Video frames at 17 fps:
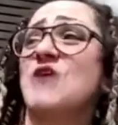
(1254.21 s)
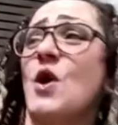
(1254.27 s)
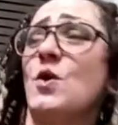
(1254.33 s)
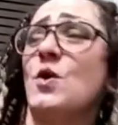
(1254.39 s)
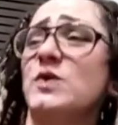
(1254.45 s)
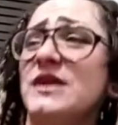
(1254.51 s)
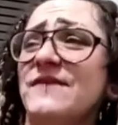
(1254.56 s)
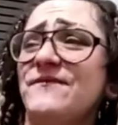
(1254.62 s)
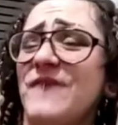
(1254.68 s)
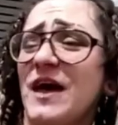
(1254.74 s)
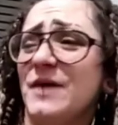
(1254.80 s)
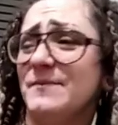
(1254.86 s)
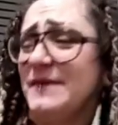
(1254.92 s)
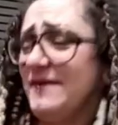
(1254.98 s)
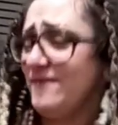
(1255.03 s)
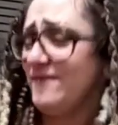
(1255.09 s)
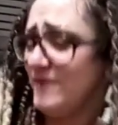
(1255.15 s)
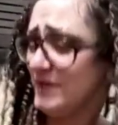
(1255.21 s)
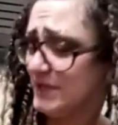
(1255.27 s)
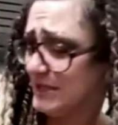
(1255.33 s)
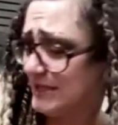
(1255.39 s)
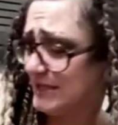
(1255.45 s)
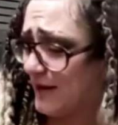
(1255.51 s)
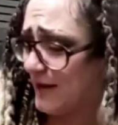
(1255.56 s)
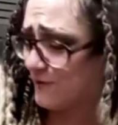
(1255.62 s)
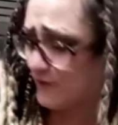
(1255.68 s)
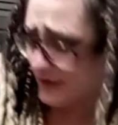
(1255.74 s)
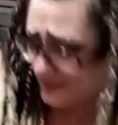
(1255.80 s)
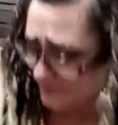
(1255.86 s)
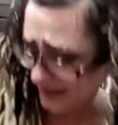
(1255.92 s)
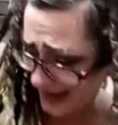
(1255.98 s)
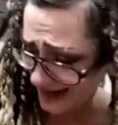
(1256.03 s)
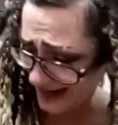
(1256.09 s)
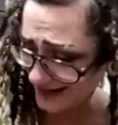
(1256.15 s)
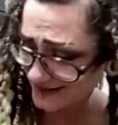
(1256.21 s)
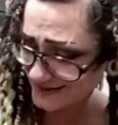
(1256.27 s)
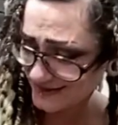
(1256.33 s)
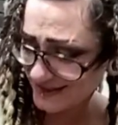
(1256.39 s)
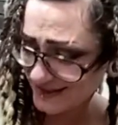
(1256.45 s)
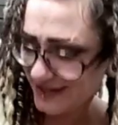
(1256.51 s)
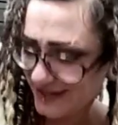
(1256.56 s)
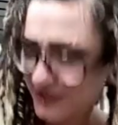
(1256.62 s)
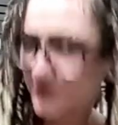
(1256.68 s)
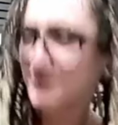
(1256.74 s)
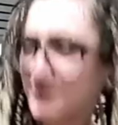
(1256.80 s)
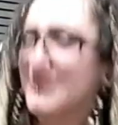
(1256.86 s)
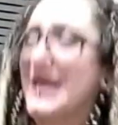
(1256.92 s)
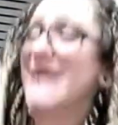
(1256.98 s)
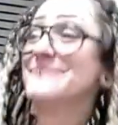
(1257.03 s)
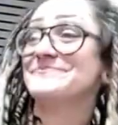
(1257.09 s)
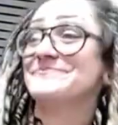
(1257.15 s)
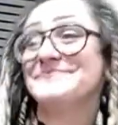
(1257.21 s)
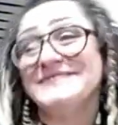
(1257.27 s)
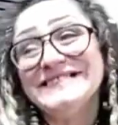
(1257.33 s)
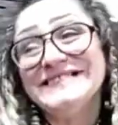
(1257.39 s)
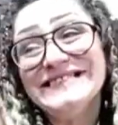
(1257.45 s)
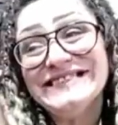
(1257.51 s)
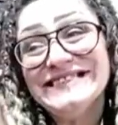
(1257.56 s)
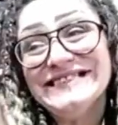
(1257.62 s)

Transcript: You totally felt me feeling that ring box. And you were like...